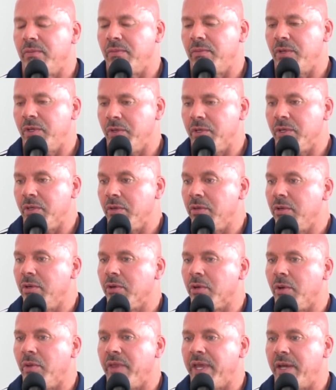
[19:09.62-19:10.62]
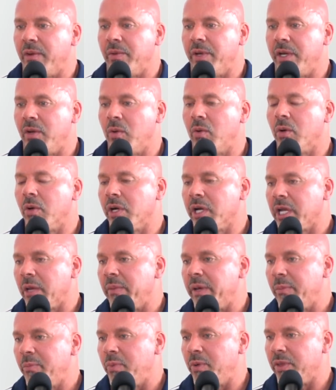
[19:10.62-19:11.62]
You can grow that way or
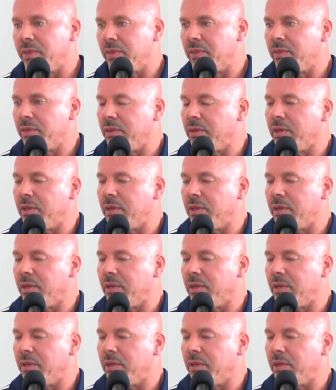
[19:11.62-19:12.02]
come up with